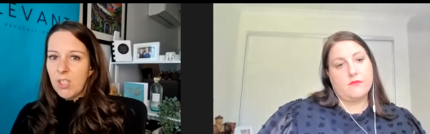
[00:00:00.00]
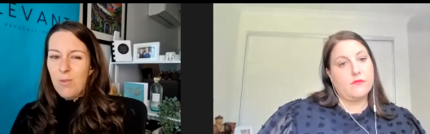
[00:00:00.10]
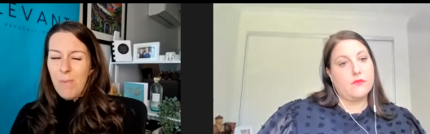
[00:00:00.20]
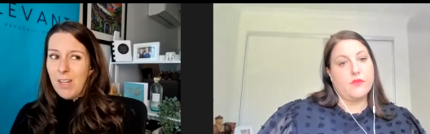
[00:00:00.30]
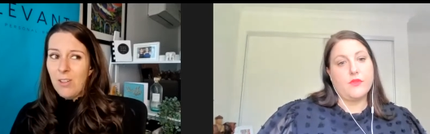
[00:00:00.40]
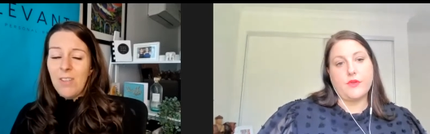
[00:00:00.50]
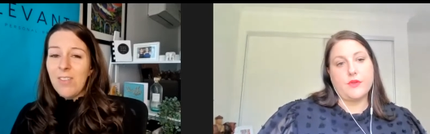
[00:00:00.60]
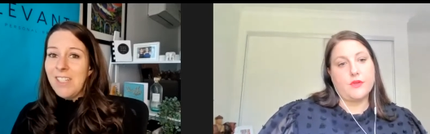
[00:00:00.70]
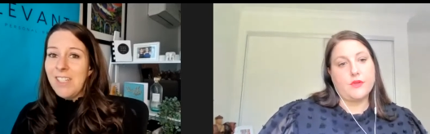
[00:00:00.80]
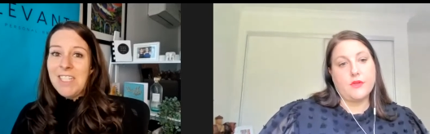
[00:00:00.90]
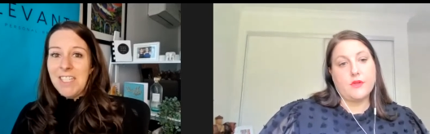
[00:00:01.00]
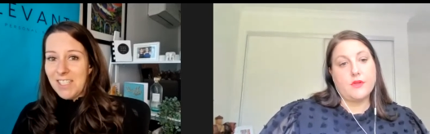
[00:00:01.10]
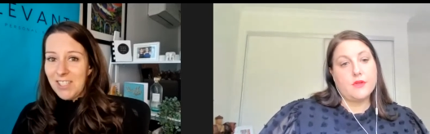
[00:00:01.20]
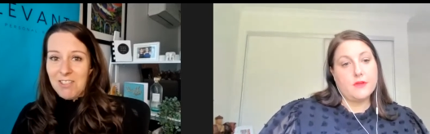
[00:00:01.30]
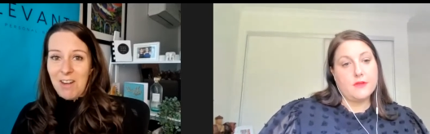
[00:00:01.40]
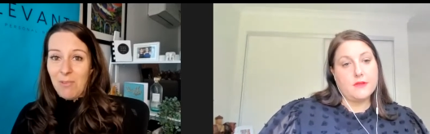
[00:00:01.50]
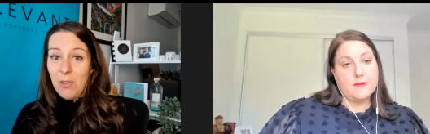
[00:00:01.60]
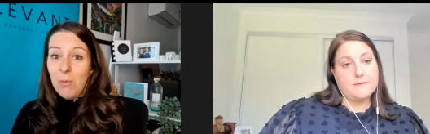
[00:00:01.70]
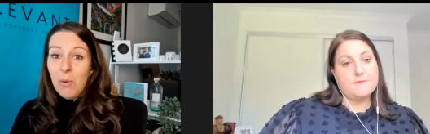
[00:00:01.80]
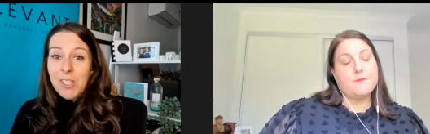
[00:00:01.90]
Speaker 1: you might not even need Instagram.
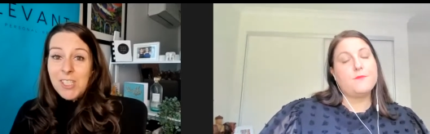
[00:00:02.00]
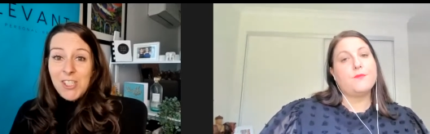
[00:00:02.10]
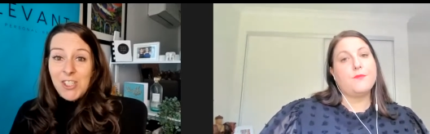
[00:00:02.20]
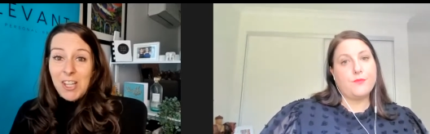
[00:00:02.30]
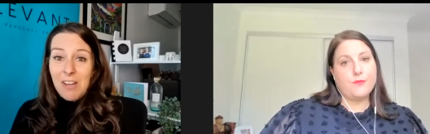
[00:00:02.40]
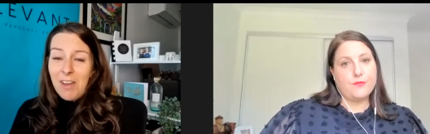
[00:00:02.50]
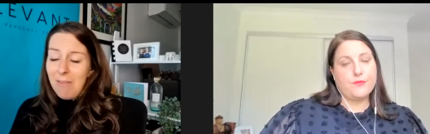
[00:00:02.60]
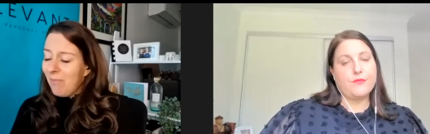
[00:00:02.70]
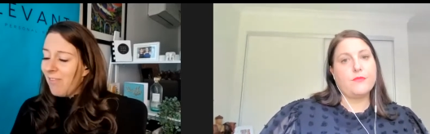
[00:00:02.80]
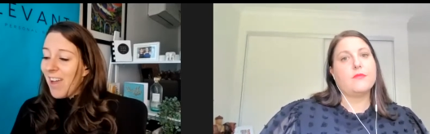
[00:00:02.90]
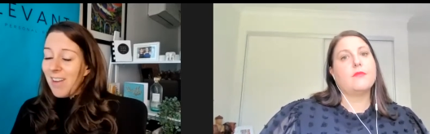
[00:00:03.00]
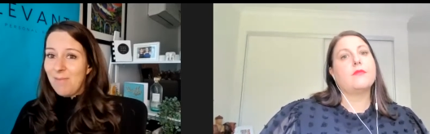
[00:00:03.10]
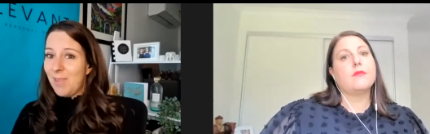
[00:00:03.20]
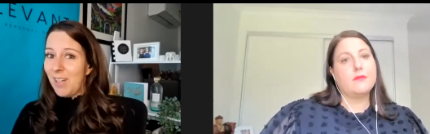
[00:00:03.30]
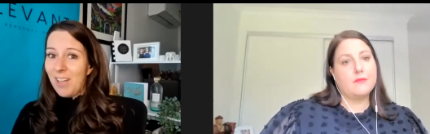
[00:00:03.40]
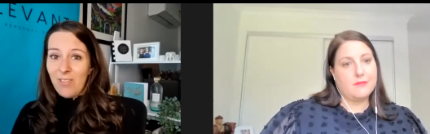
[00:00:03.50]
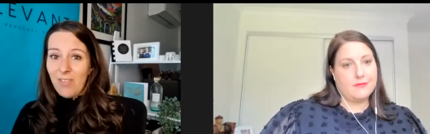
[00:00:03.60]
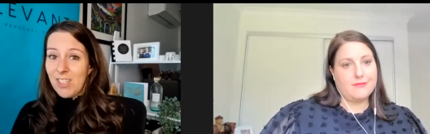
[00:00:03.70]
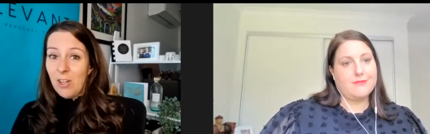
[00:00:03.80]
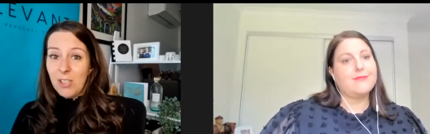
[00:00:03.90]
You want it because you love it, fine. But if
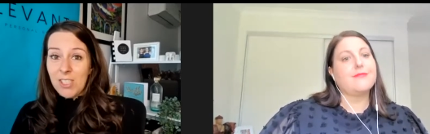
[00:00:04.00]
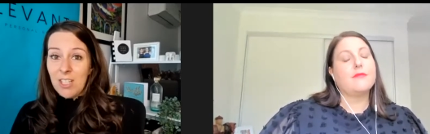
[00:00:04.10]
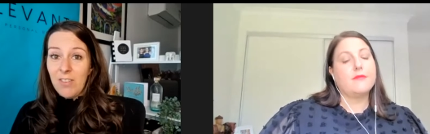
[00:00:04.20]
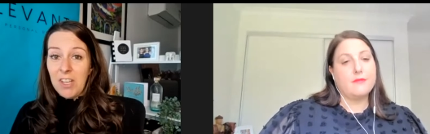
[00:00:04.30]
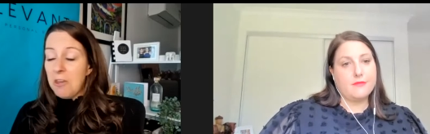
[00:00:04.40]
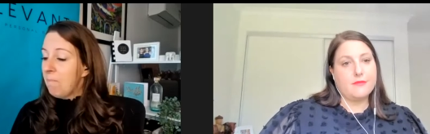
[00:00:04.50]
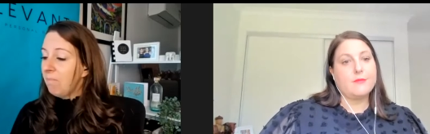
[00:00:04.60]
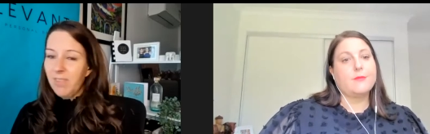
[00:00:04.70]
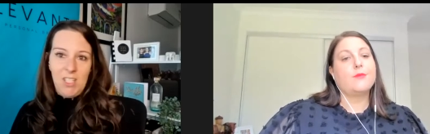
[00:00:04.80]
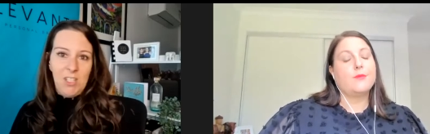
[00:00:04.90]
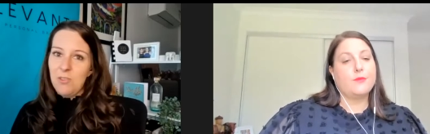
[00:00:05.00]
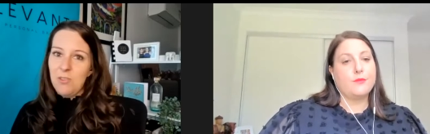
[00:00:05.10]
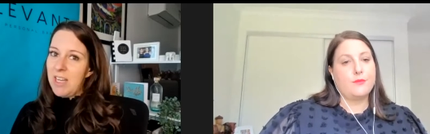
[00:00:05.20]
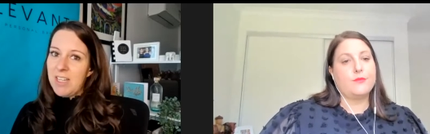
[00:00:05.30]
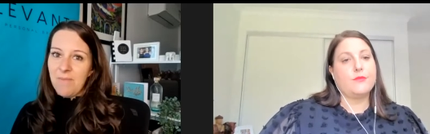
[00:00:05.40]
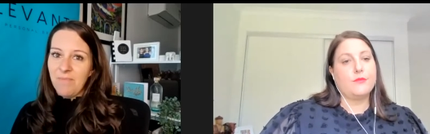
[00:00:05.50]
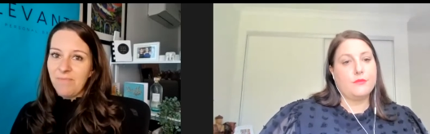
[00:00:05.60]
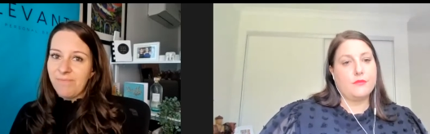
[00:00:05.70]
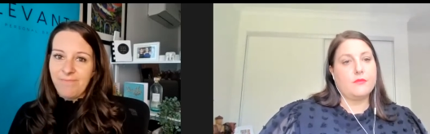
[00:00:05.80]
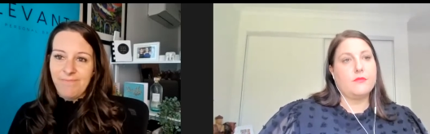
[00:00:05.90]
it's not serving you, you don't need it.
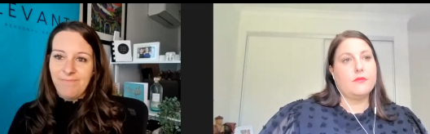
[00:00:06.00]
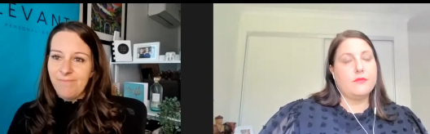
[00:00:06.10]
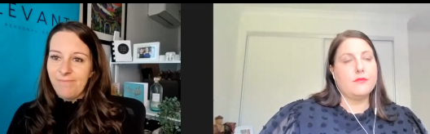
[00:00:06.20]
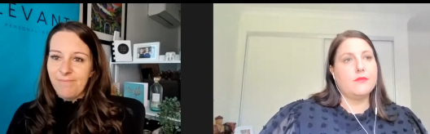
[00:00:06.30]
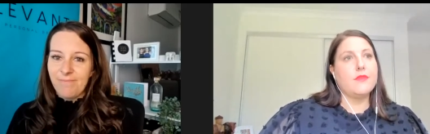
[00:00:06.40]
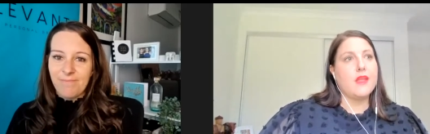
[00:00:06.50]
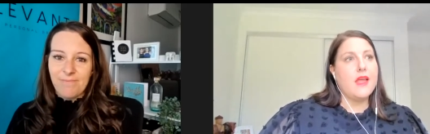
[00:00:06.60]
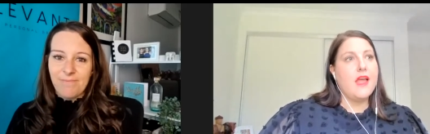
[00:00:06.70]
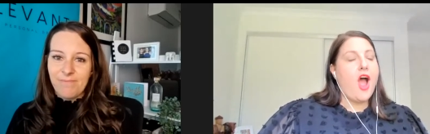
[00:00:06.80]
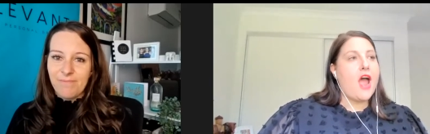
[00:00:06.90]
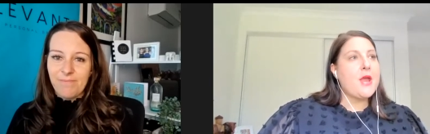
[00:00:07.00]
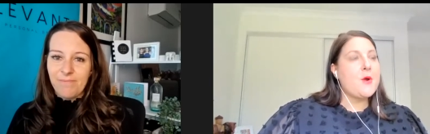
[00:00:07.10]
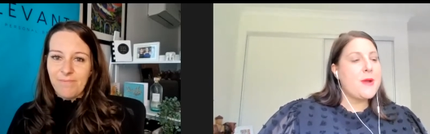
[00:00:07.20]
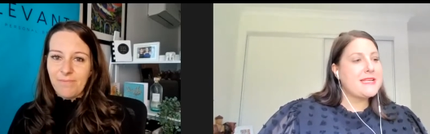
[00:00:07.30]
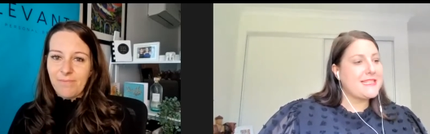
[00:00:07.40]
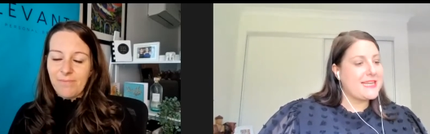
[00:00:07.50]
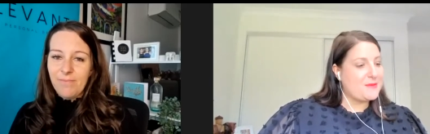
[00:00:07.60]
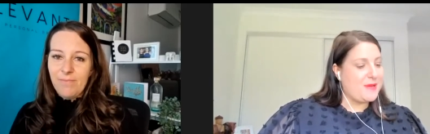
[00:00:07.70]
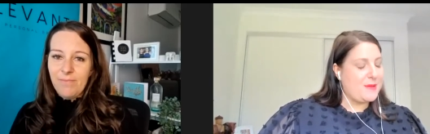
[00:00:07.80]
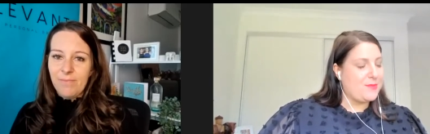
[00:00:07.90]
Speaker 2: Mm. I always say
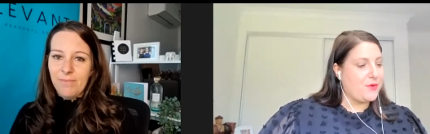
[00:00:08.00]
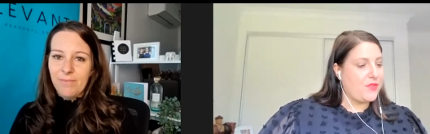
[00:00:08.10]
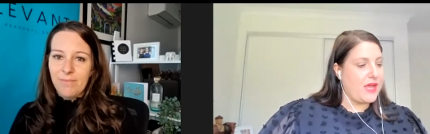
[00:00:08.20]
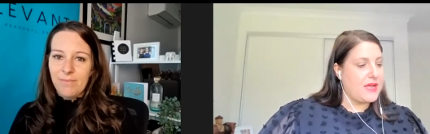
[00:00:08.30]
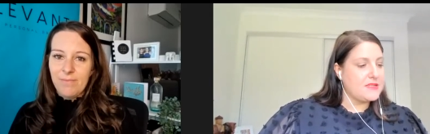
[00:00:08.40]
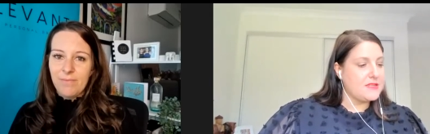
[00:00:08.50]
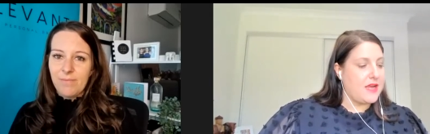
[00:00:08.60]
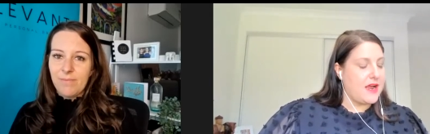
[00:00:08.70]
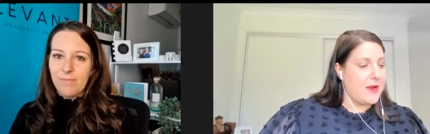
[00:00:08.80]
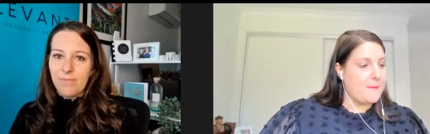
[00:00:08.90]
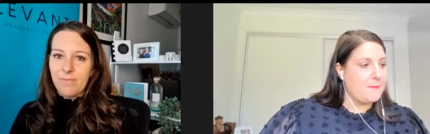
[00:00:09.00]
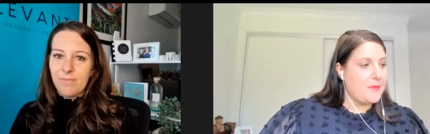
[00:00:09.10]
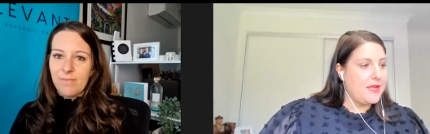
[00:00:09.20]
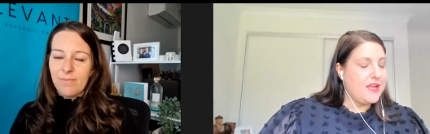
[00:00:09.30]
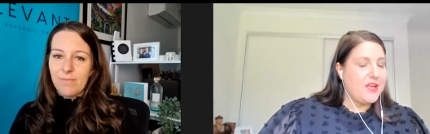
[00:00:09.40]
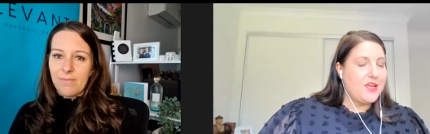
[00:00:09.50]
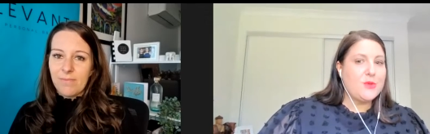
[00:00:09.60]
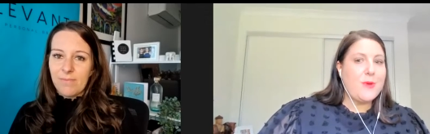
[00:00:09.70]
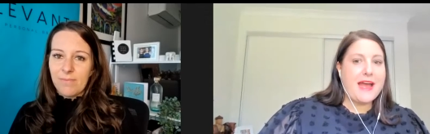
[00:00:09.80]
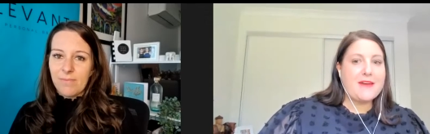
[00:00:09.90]
to people that um,
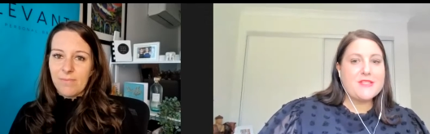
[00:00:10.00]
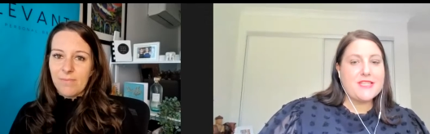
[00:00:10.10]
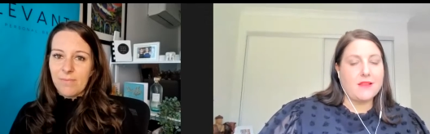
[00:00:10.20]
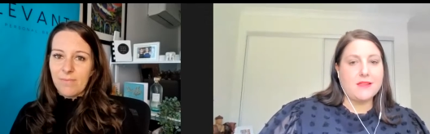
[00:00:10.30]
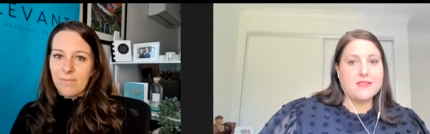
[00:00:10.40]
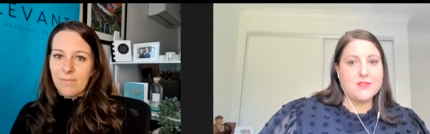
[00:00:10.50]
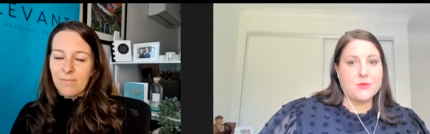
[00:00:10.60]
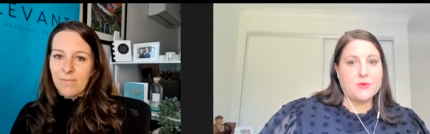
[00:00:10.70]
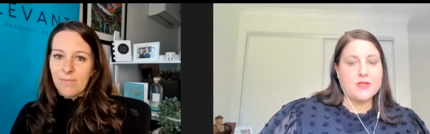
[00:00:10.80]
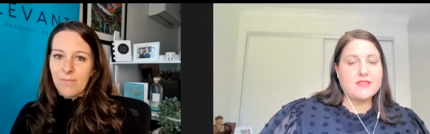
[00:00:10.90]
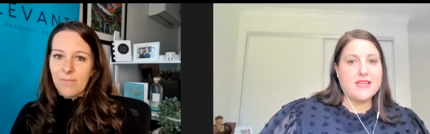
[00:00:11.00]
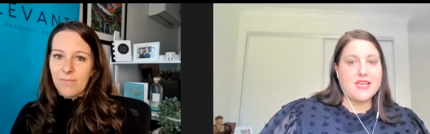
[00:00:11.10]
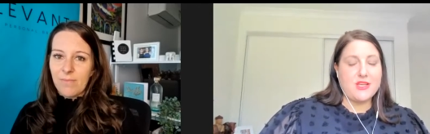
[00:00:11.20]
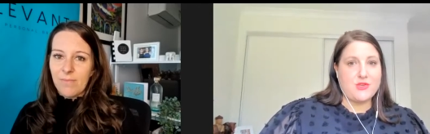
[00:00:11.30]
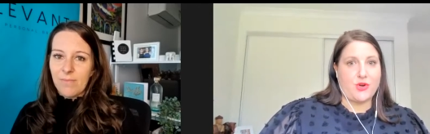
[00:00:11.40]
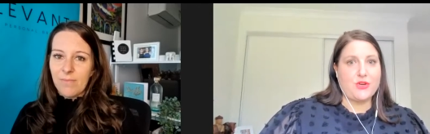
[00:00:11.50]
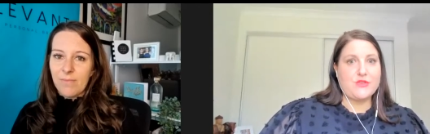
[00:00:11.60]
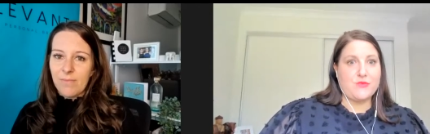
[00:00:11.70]
you have silent stalkers that you don't